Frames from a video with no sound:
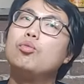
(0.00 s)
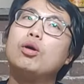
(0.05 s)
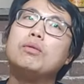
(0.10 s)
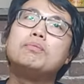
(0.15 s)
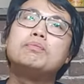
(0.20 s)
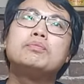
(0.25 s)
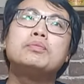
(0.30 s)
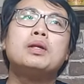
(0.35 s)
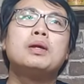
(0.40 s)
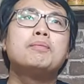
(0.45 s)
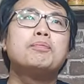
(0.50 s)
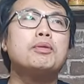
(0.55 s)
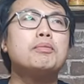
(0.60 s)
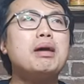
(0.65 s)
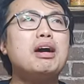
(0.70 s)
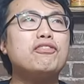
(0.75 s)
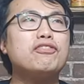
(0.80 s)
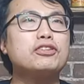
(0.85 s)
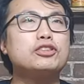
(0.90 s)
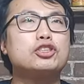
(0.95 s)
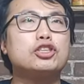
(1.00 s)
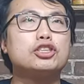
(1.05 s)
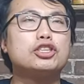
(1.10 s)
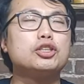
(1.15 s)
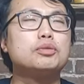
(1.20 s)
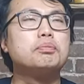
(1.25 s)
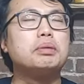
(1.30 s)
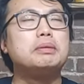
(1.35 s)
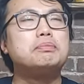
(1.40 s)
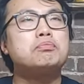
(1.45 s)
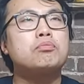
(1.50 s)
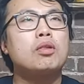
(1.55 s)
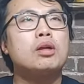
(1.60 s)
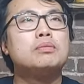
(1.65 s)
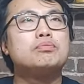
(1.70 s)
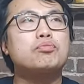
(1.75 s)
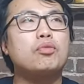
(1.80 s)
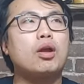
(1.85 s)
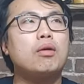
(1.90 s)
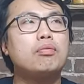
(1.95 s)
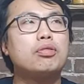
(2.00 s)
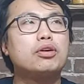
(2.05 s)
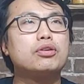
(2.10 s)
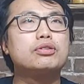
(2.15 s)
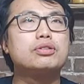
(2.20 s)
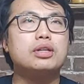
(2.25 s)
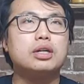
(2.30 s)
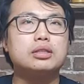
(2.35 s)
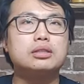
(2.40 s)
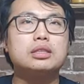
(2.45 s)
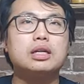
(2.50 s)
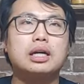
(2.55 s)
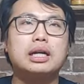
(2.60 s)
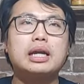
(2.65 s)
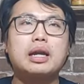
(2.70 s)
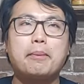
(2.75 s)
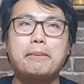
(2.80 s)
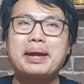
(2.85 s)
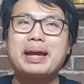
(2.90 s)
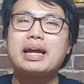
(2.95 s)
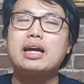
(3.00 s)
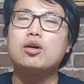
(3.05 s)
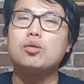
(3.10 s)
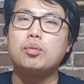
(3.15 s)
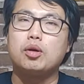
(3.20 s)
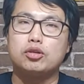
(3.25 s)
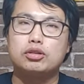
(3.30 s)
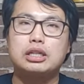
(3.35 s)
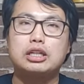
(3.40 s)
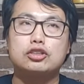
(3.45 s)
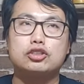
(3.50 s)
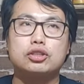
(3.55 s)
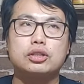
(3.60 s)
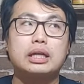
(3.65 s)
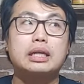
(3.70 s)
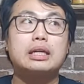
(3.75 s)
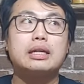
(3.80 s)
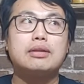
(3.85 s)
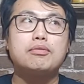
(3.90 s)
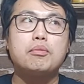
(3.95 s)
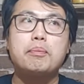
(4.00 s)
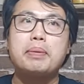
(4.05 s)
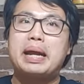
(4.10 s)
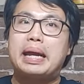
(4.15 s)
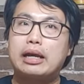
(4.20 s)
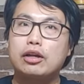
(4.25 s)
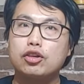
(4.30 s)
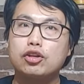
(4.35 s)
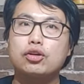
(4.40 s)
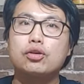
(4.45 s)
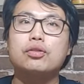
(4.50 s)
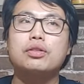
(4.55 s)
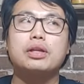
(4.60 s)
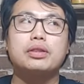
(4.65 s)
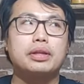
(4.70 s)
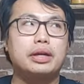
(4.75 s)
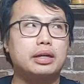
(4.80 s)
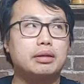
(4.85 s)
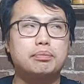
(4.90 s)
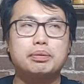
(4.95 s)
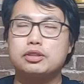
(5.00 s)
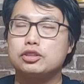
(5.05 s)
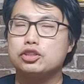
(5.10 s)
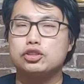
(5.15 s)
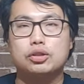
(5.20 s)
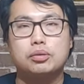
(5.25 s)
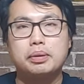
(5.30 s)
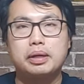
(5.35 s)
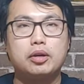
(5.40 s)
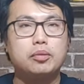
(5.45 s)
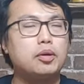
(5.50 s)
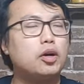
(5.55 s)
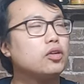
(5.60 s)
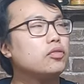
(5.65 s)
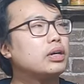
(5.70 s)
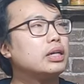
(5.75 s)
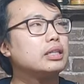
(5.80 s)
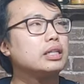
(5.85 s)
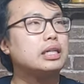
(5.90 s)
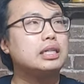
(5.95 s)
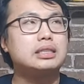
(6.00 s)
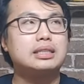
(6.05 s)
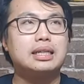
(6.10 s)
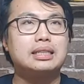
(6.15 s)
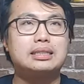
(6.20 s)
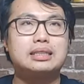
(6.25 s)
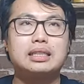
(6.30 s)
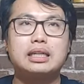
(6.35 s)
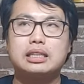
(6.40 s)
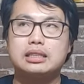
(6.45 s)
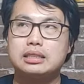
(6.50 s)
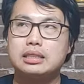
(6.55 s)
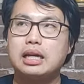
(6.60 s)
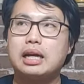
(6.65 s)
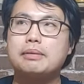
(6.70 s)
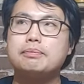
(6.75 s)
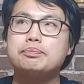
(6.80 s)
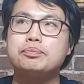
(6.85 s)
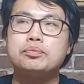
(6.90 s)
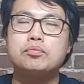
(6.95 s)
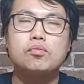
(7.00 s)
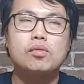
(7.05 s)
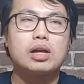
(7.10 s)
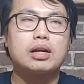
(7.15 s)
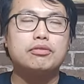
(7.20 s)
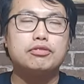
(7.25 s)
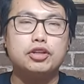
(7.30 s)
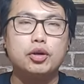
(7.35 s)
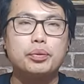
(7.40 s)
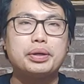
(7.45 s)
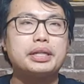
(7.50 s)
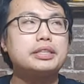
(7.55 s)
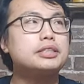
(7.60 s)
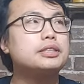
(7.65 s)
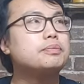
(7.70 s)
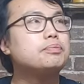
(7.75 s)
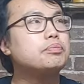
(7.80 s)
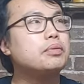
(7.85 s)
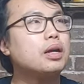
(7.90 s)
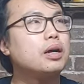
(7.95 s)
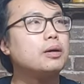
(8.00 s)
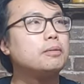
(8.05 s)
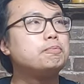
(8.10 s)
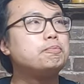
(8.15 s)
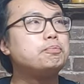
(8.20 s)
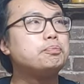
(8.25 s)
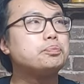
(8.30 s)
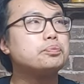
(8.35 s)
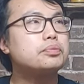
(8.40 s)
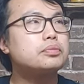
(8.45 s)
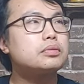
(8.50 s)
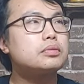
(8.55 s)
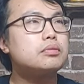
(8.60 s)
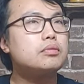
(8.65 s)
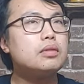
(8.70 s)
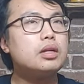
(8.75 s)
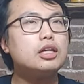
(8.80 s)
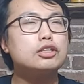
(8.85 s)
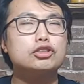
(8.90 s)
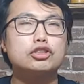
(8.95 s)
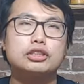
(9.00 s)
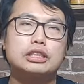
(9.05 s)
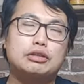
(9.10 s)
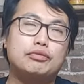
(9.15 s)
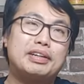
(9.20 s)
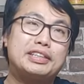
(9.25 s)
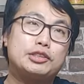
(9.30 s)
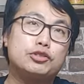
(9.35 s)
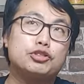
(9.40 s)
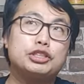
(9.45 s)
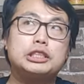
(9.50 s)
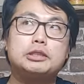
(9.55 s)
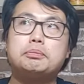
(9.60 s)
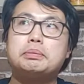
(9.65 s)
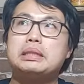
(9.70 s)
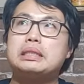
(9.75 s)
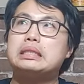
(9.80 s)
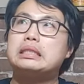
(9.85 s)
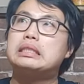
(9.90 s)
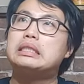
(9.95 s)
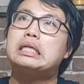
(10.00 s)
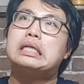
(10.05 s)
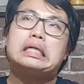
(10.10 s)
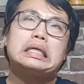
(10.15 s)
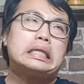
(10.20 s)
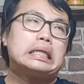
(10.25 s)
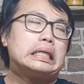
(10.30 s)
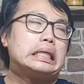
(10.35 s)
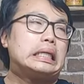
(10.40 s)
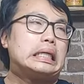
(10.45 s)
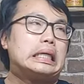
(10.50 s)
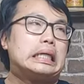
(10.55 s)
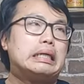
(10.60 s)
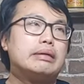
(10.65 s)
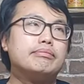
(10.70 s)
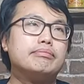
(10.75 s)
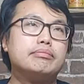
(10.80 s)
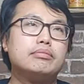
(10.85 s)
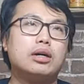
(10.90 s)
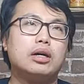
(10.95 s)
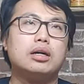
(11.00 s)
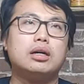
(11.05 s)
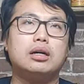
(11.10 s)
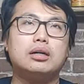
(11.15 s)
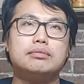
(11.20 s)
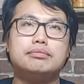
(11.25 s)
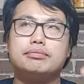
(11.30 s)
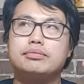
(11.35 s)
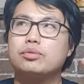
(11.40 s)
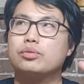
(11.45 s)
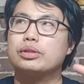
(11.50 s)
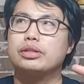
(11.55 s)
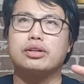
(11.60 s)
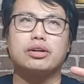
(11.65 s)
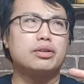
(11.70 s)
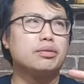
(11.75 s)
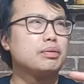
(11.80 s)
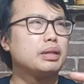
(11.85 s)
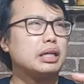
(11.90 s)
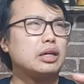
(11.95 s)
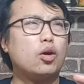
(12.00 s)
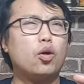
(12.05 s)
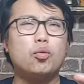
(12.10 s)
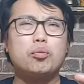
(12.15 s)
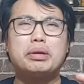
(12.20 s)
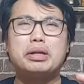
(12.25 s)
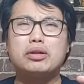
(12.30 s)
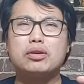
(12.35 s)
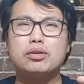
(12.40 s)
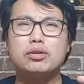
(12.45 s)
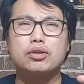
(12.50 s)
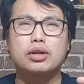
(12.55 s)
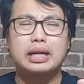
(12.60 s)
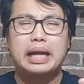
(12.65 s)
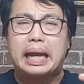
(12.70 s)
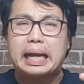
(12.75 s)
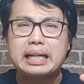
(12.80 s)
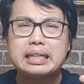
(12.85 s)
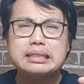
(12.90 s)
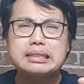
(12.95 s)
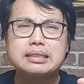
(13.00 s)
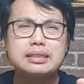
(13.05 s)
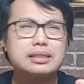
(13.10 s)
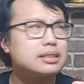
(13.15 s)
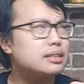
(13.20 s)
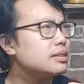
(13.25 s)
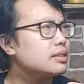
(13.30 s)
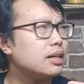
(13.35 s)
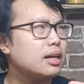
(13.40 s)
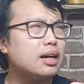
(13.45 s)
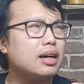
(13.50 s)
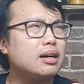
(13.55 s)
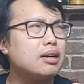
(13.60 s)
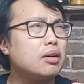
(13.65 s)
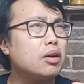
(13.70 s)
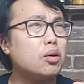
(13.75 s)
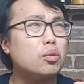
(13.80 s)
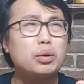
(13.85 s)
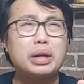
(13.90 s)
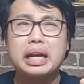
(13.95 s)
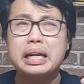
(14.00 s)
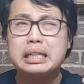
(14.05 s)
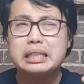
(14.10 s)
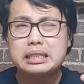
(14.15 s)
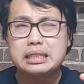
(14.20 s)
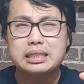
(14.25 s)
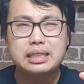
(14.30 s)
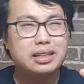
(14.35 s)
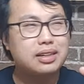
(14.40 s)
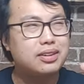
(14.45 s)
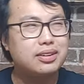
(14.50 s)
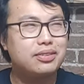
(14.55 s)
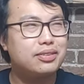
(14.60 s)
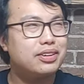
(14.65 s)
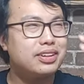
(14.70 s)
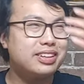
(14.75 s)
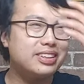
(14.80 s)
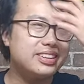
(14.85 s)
Well, the mouth feels good too, but there's again a pale malt character, like even paler than like pilsner or pale malt, right? Like it, it's it's that kind of doughiness. Um, like Rice Krispies um, um, what do you call them? Like oatmeal cakes, uh, oat cakes. I don't know.